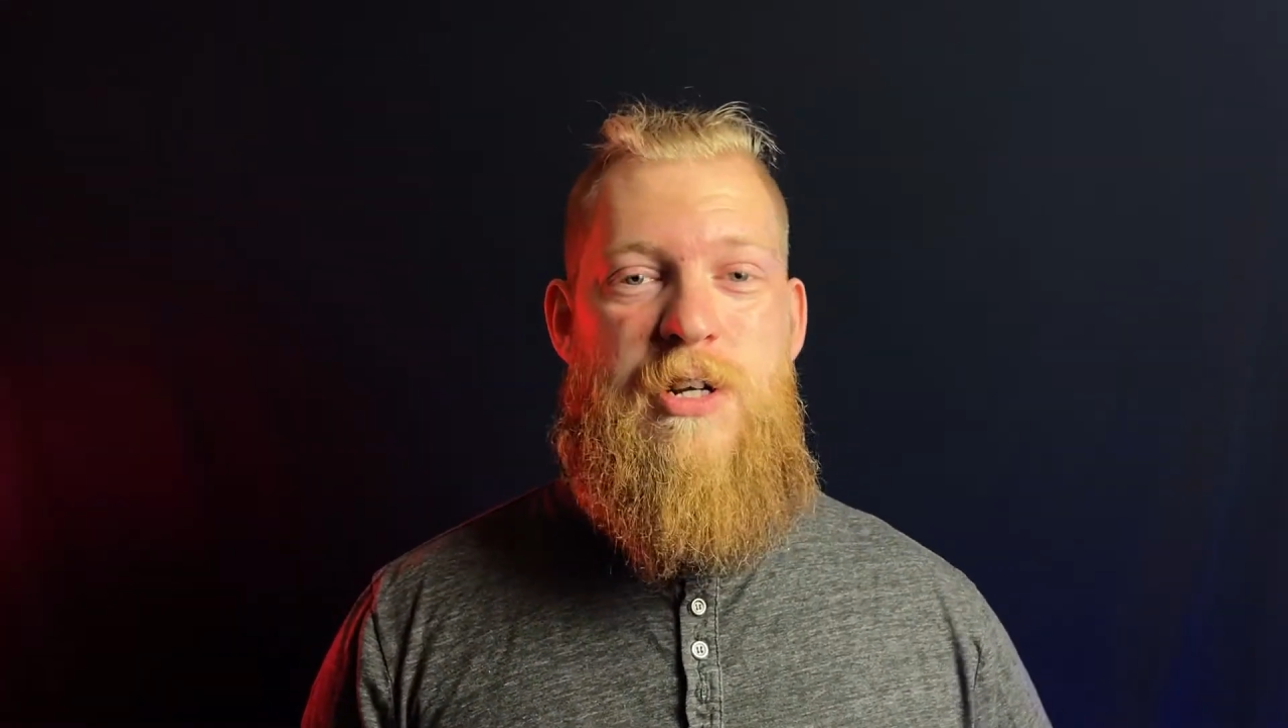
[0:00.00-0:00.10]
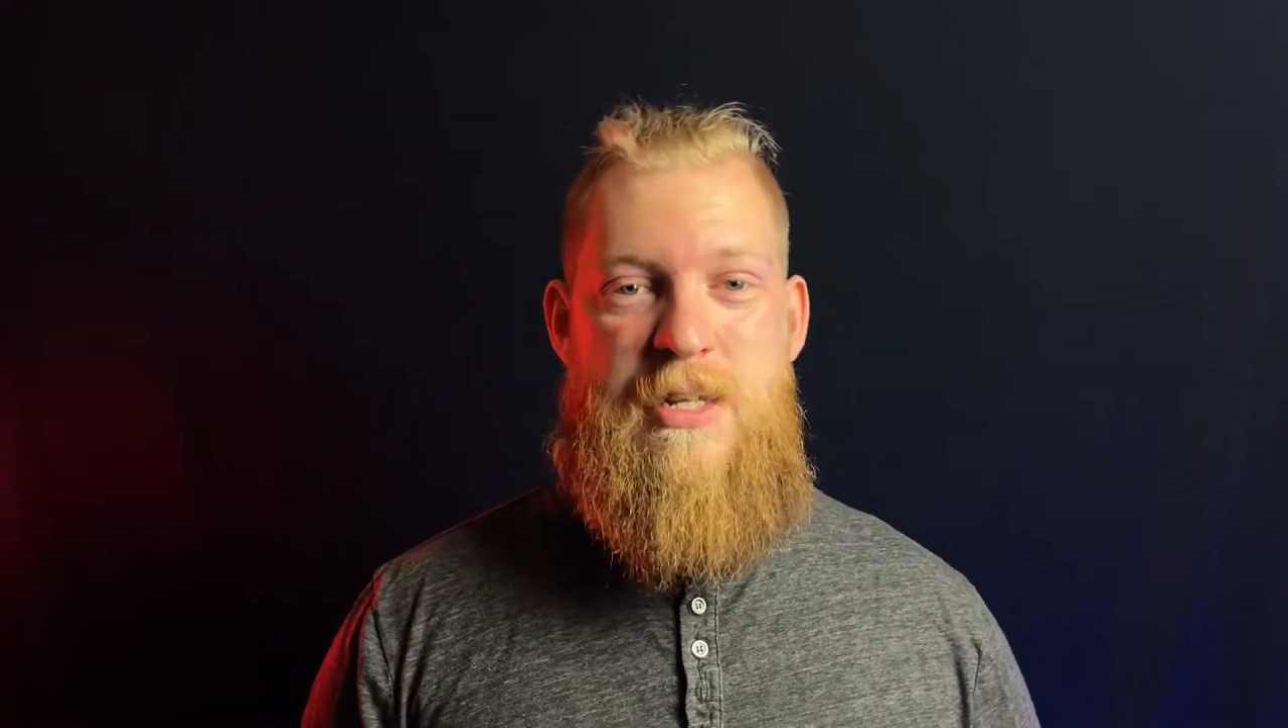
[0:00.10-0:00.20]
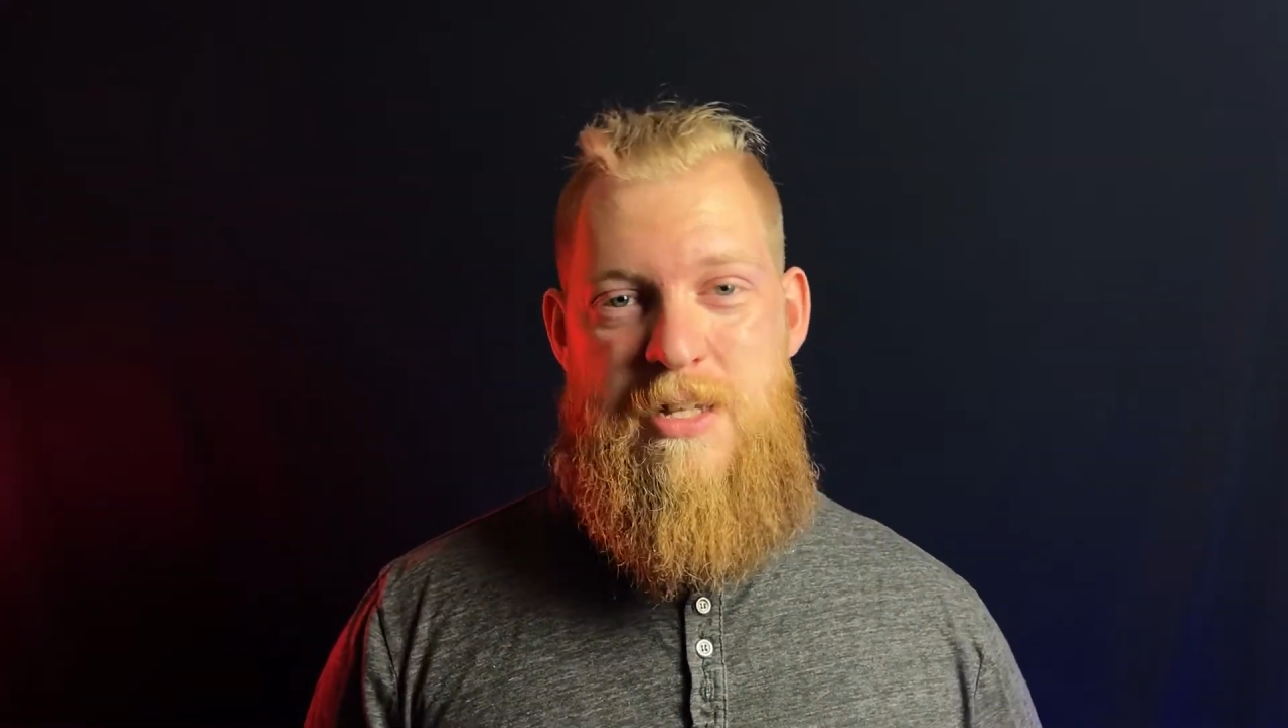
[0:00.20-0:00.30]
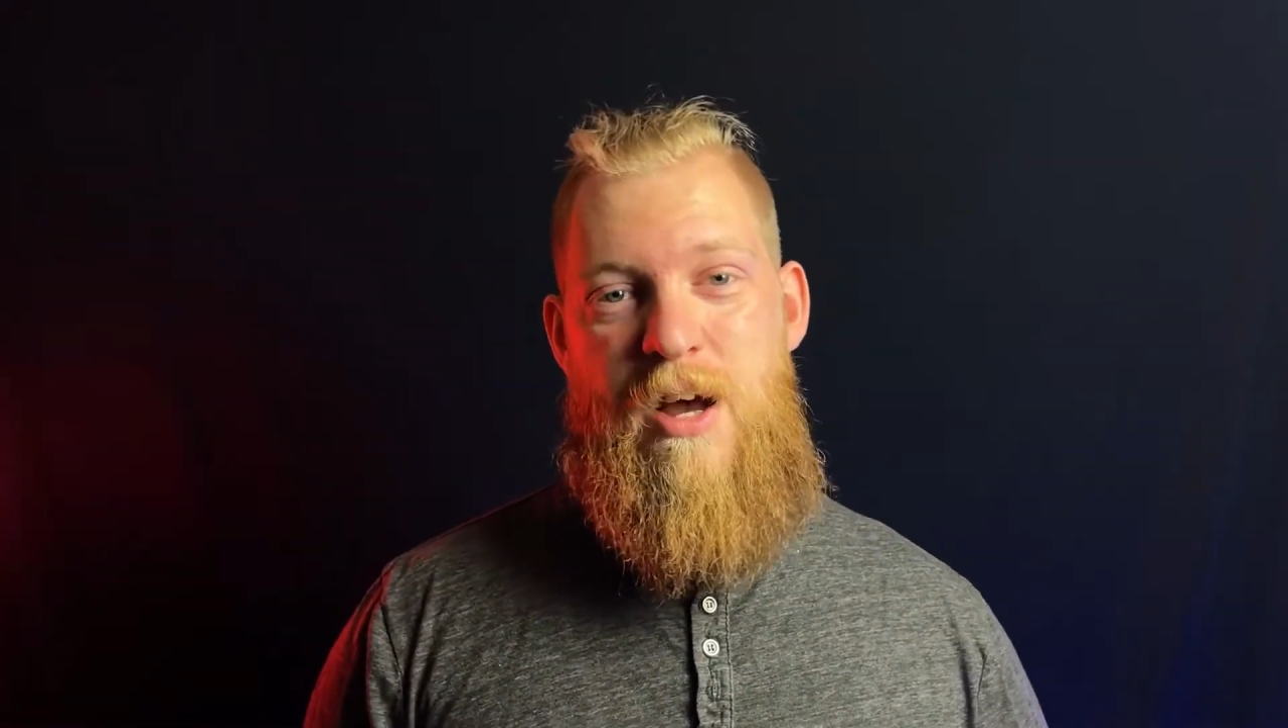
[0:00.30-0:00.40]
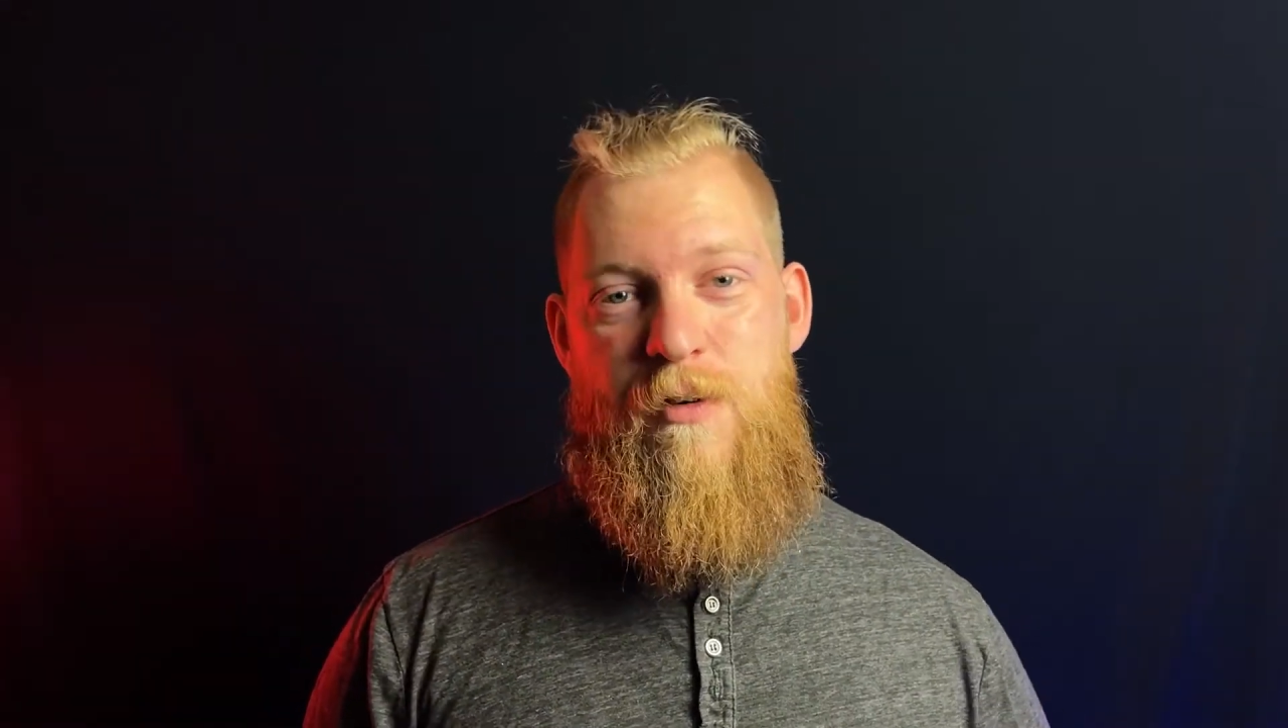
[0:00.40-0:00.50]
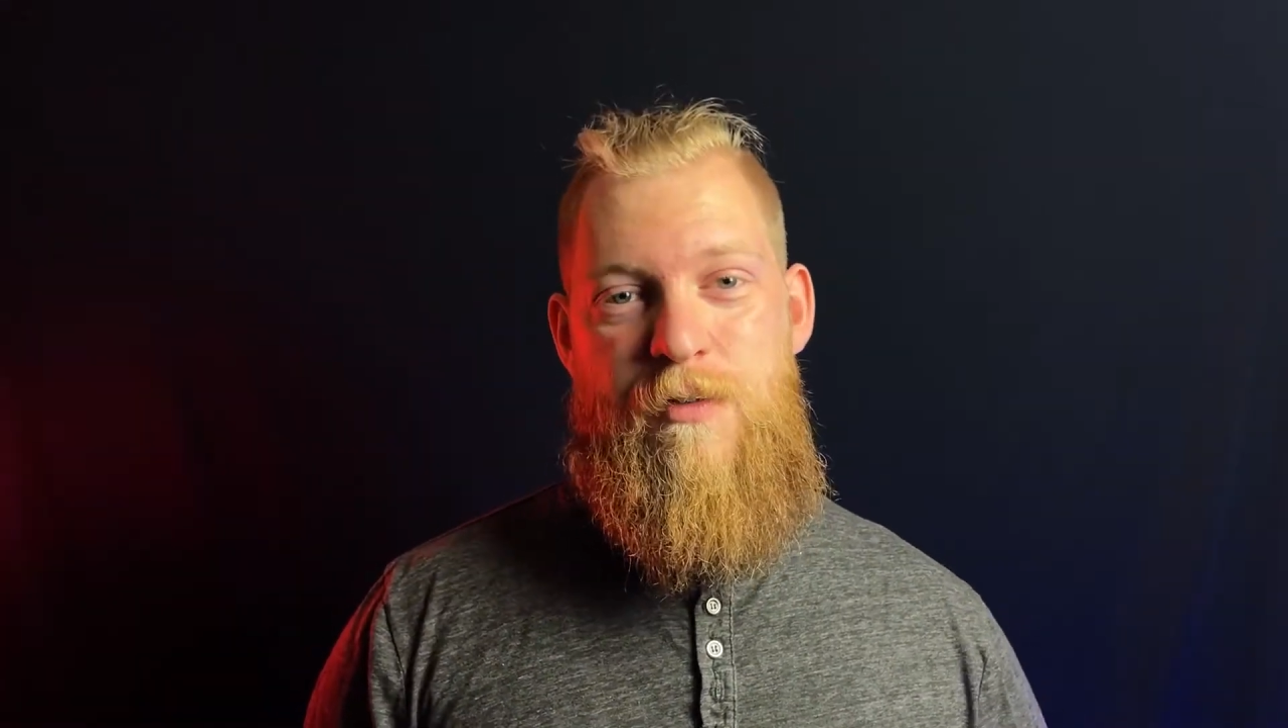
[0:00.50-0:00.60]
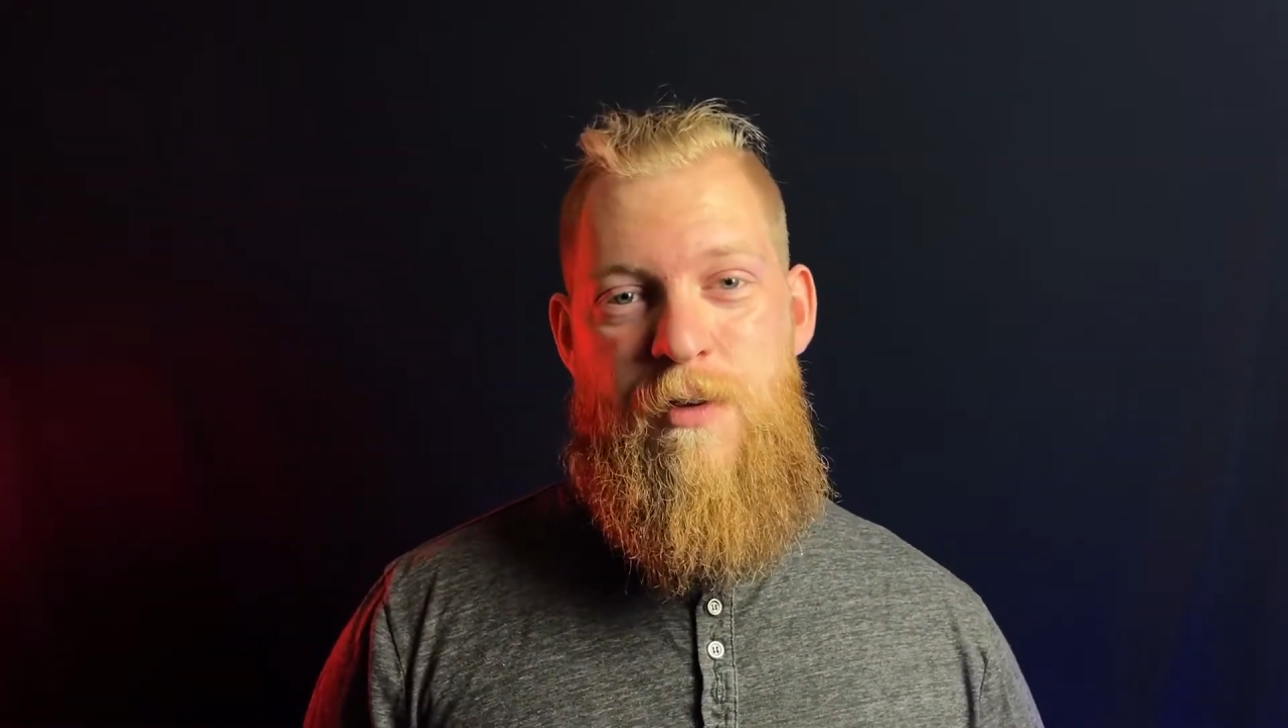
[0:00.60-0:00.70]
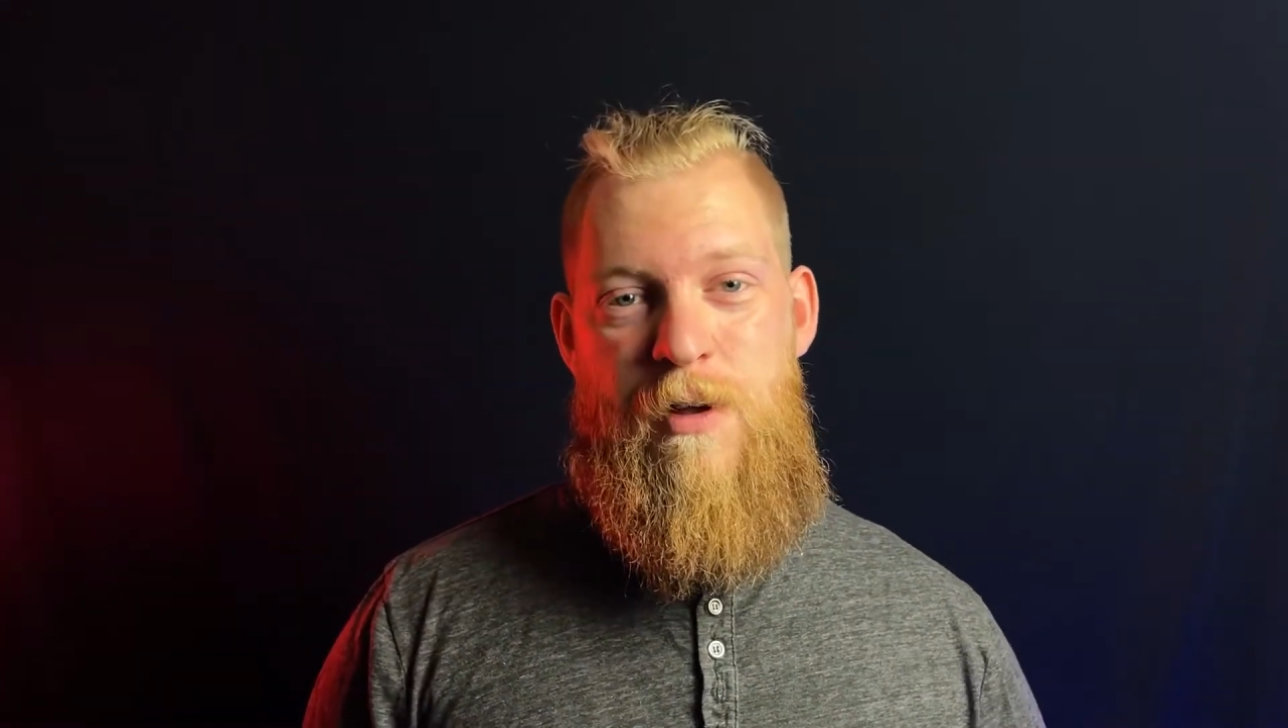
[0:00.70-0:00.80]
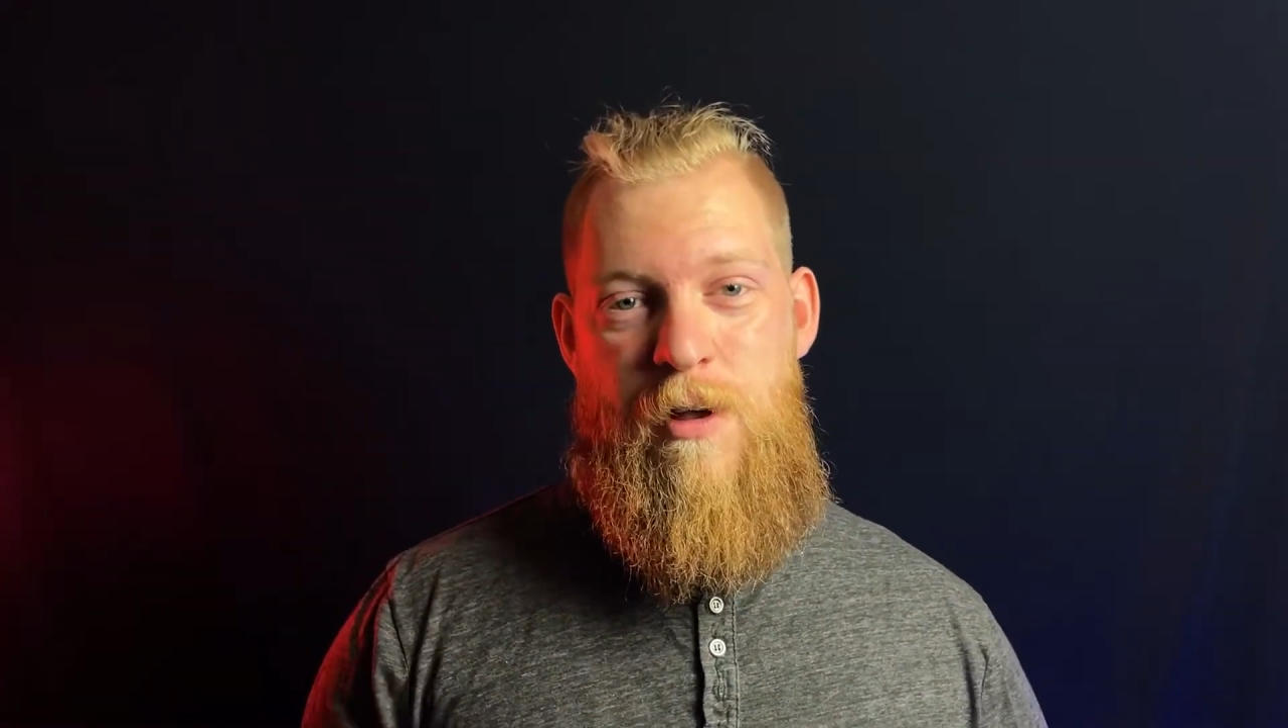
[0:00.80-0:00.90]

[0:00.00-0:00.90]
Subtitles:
itself.